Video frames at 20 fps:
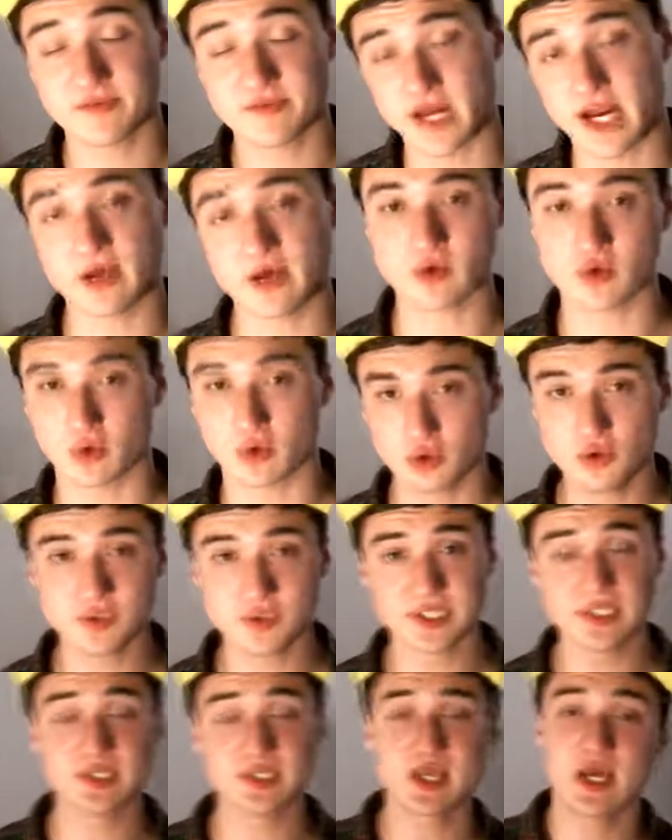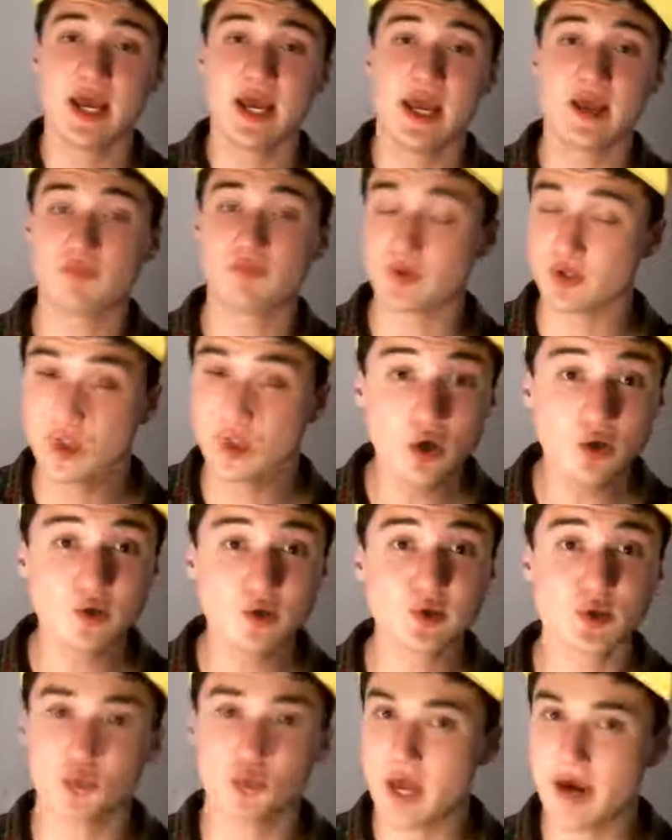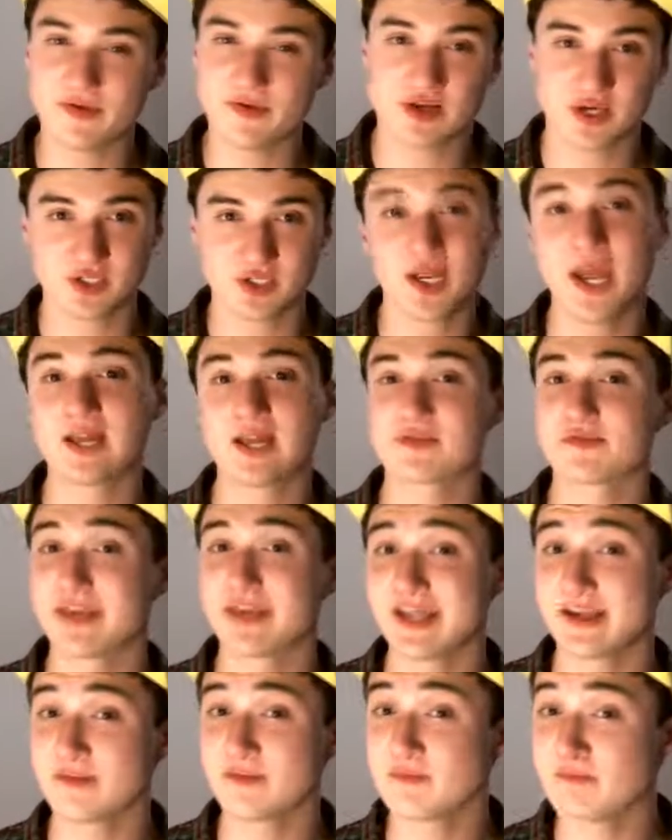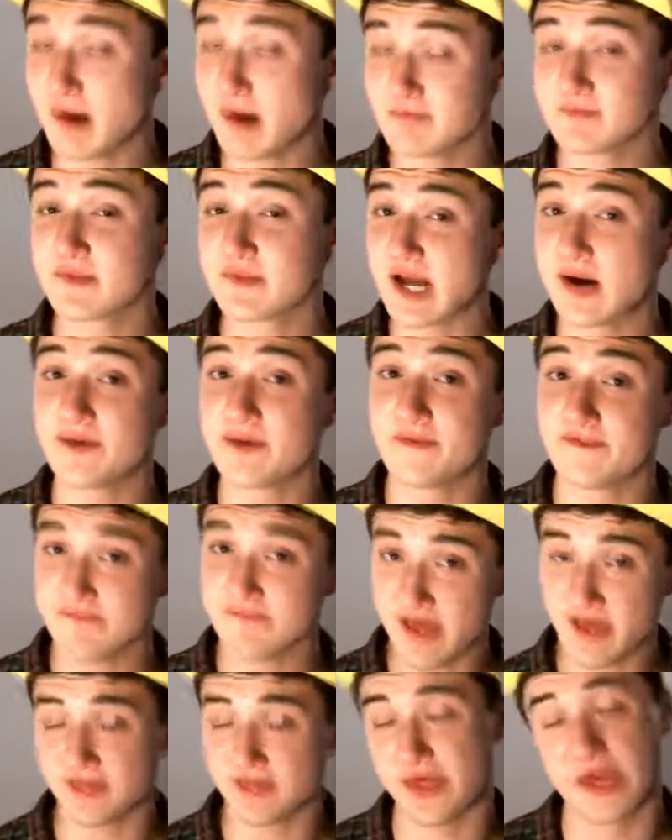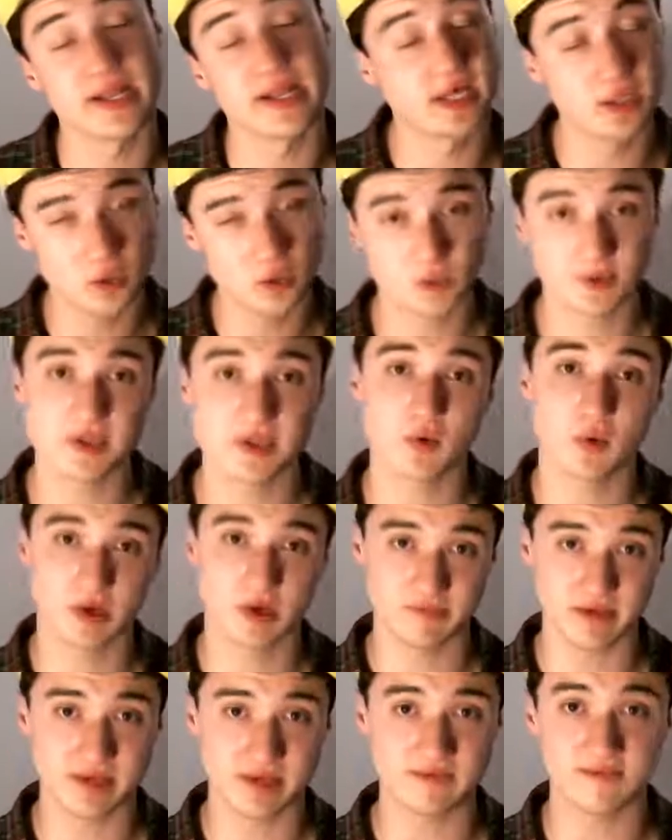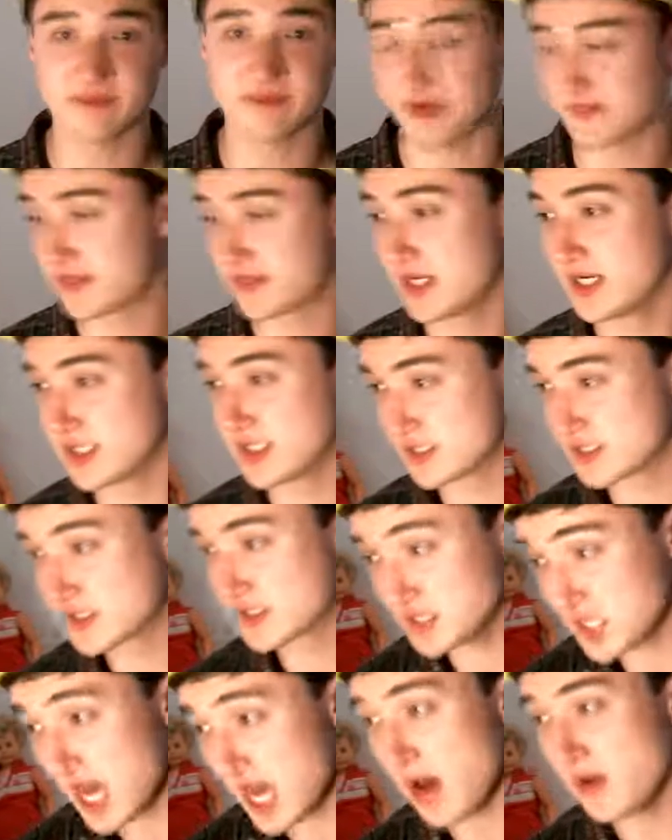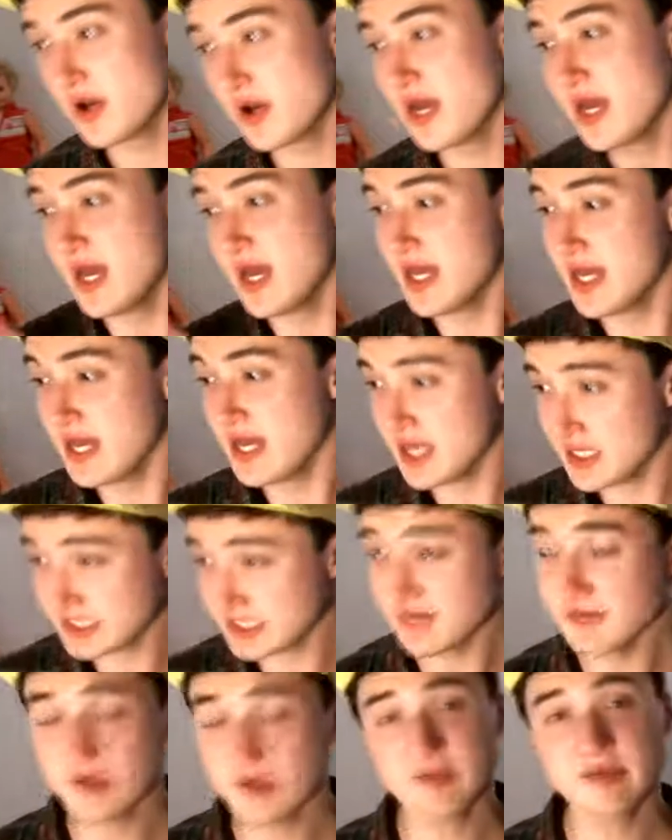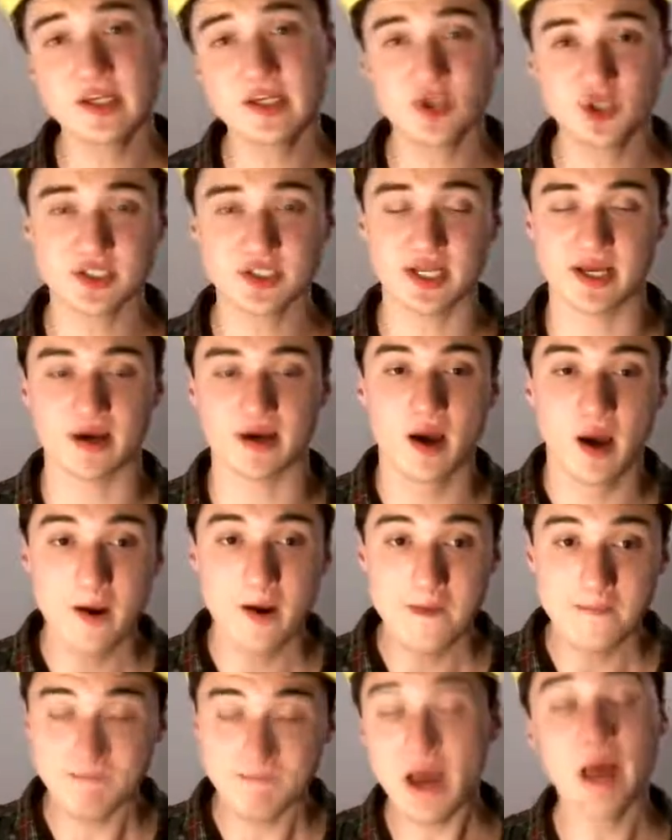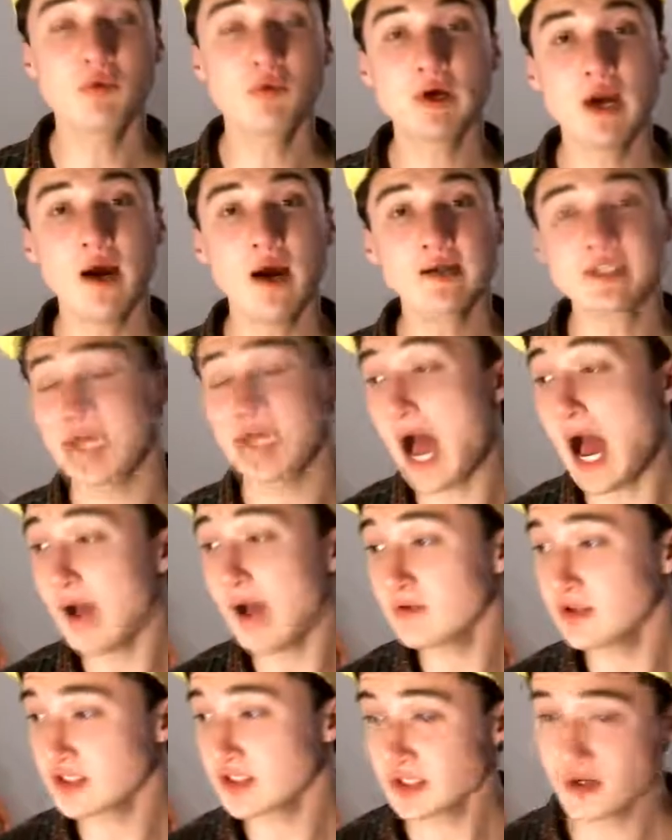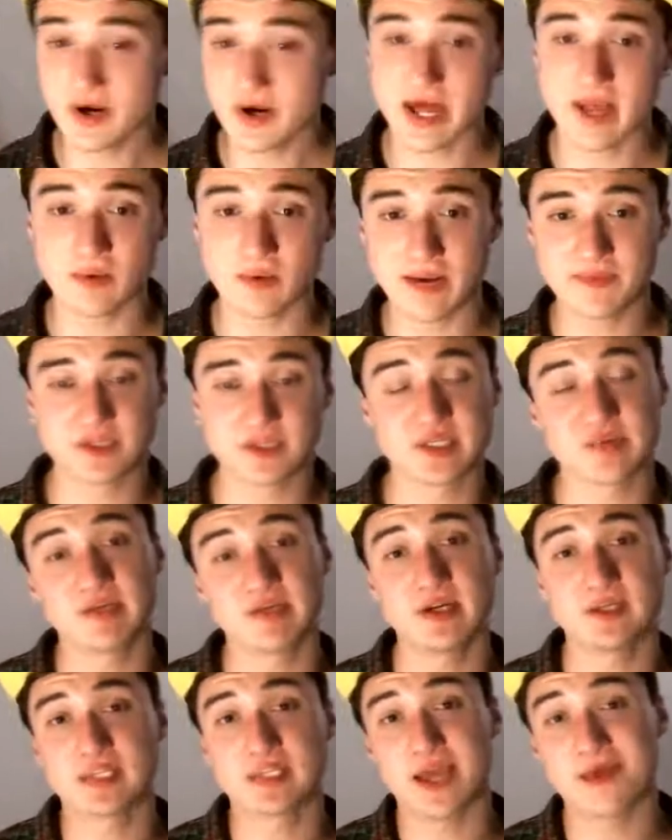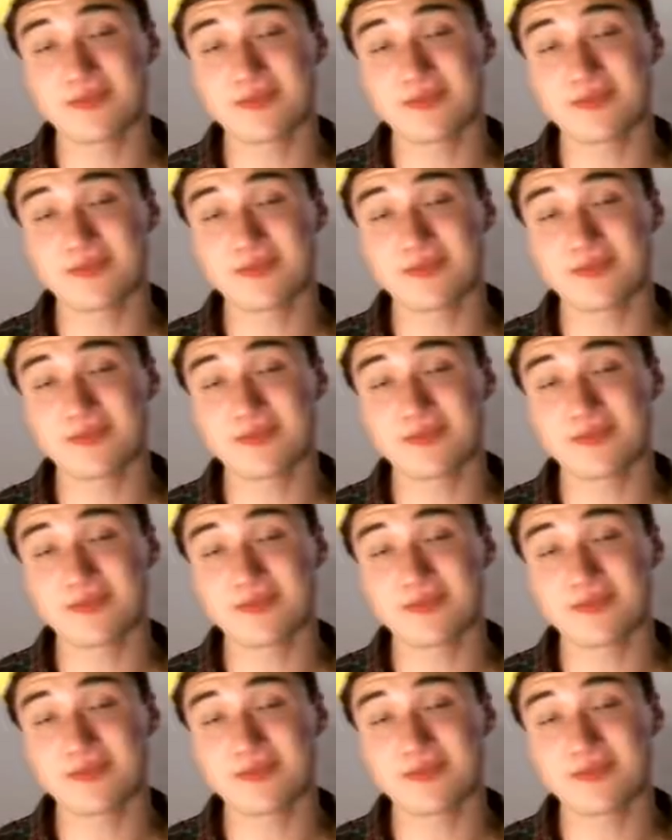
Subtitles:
Kyogre loses. If we lose, we have a good chance of getting bumped down to fifth. And I don't really want to be in fifth. So it's definitely going to be interesting. But regardless, I'm going to go ahead and wrap things up here and say